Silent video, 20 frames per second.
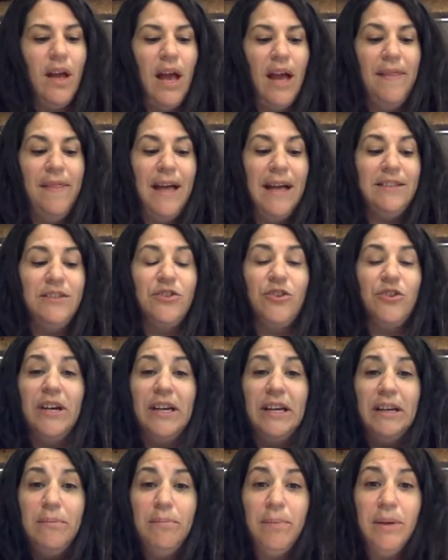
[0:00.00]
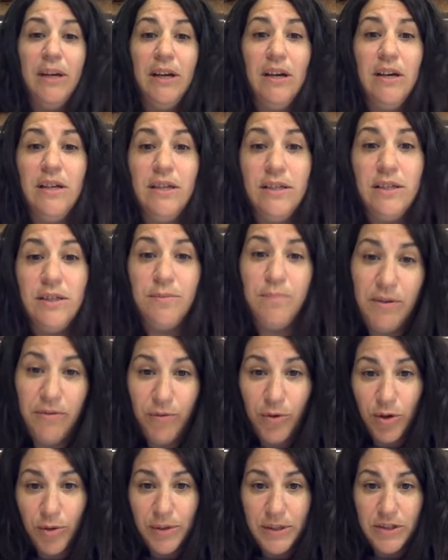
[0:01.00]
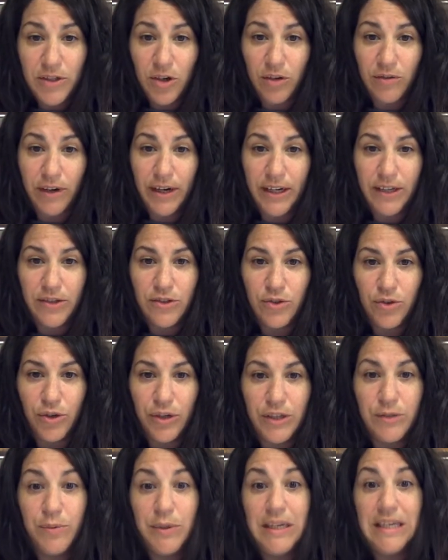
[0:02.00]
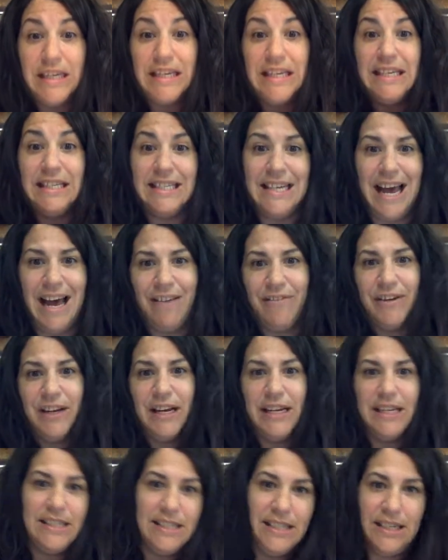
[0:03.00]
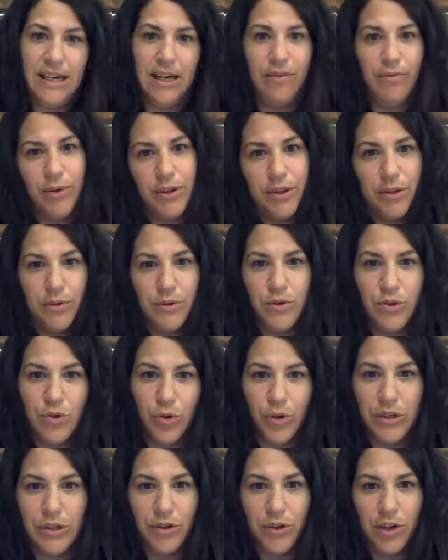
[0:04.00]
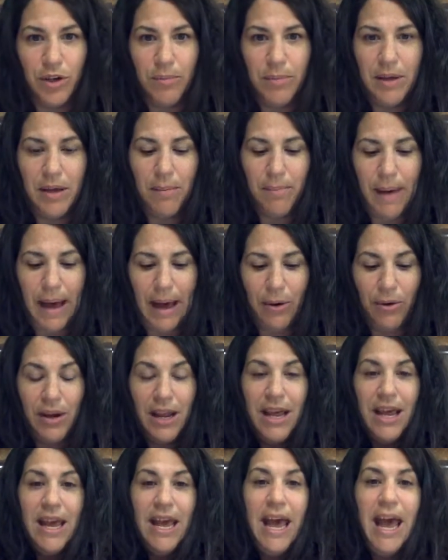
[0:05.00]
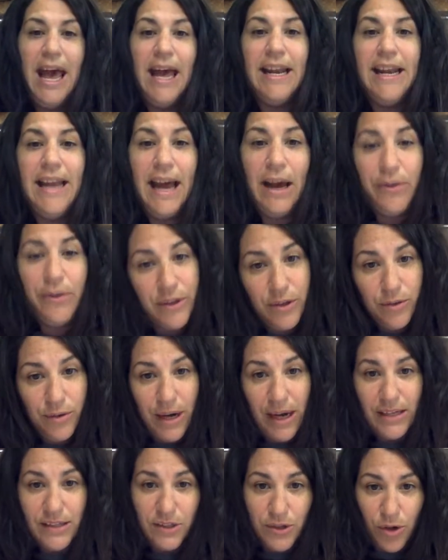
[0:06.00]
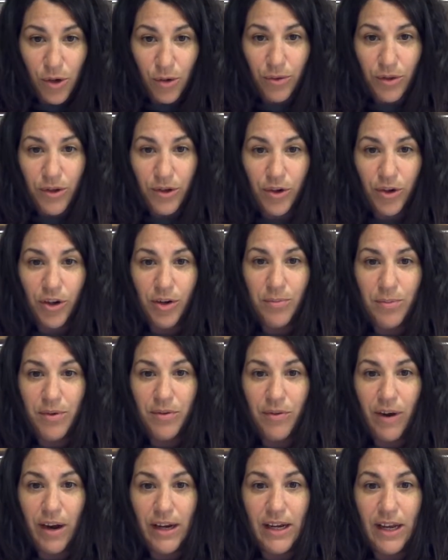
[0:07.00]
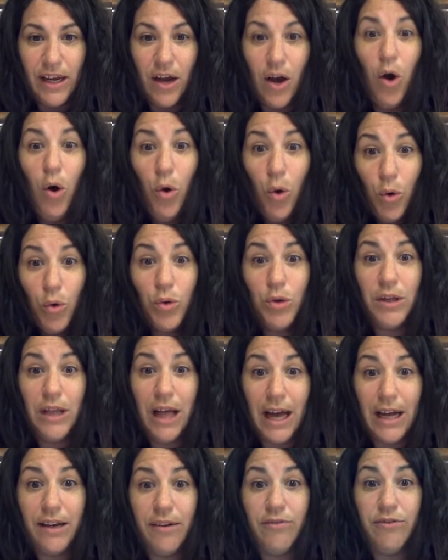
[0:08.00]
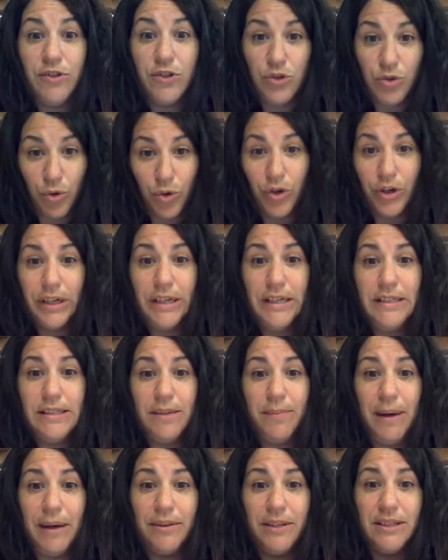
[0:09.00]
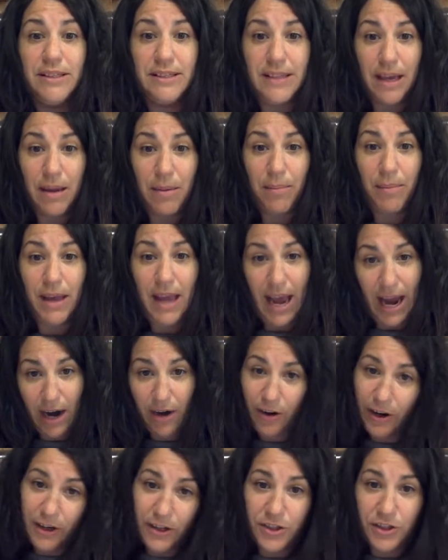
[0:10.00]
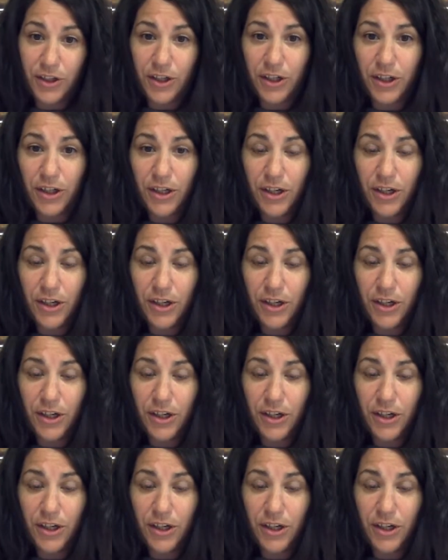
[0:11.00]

And that's great because before we start writing stories, we need to have an idea of what those stories are going to be about. And now that you guys know that you're going to be writing a whole lot of stories about the same character,